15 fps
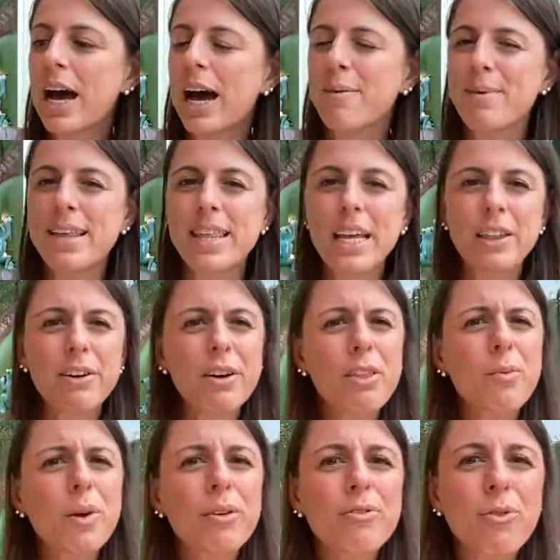I think there are
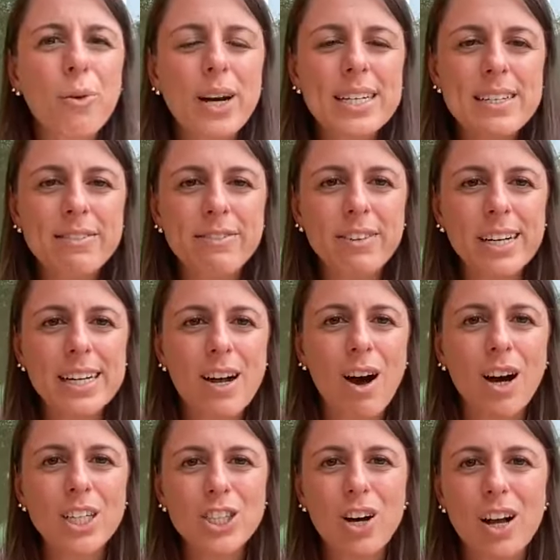3 or 4 different
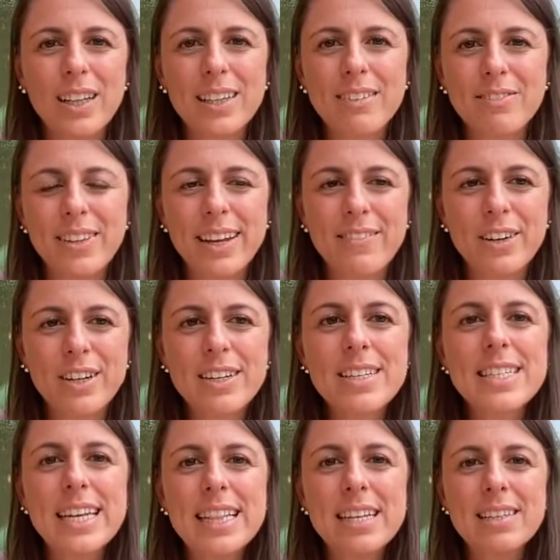hot chocolate
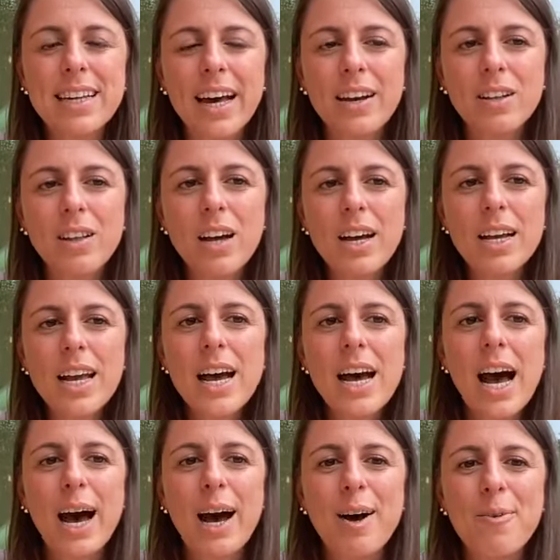flavors in this catalog,
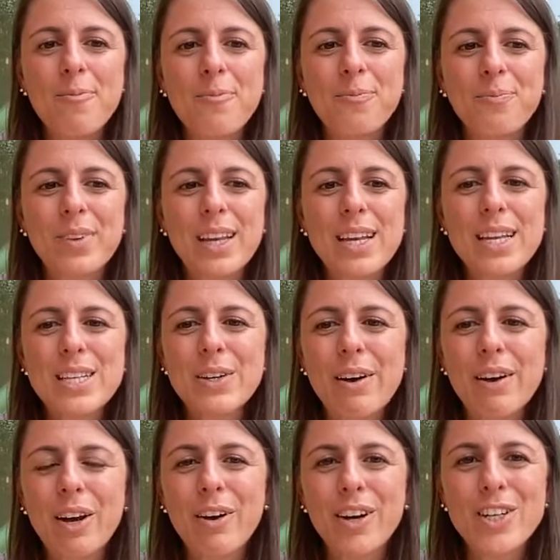so
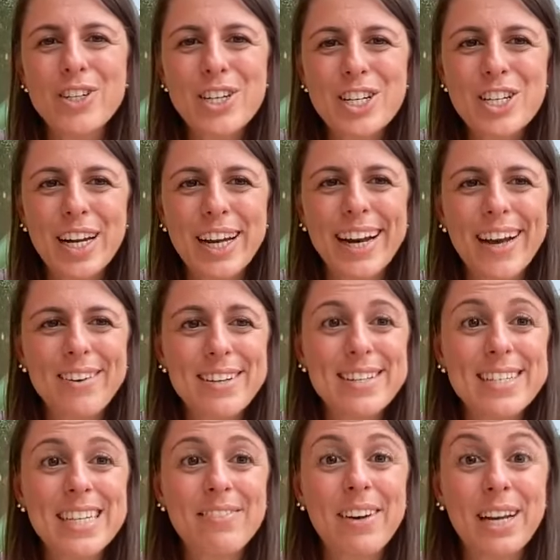I'd encourage you to check it out and
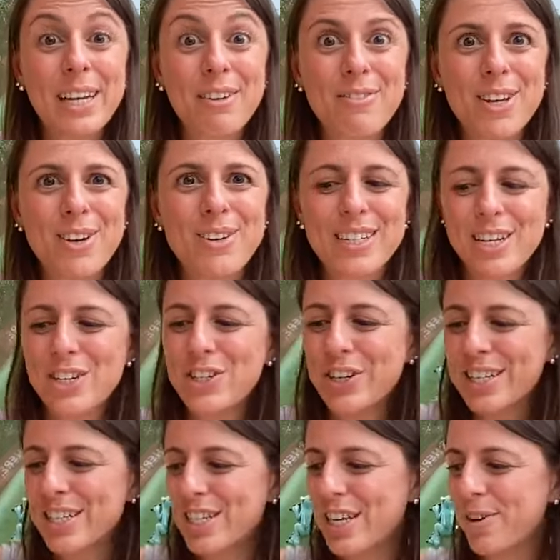see if any of those
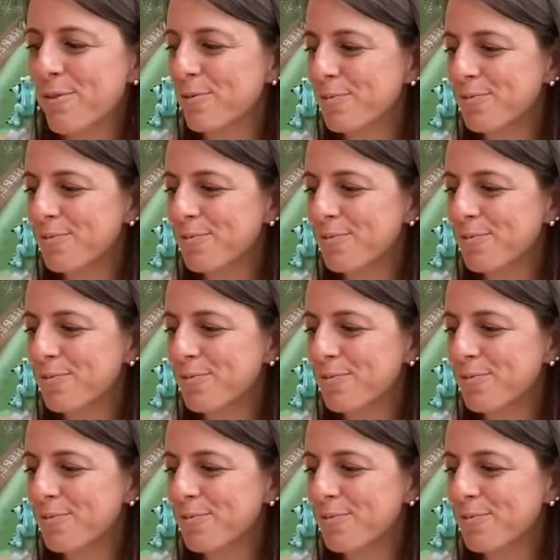interest you.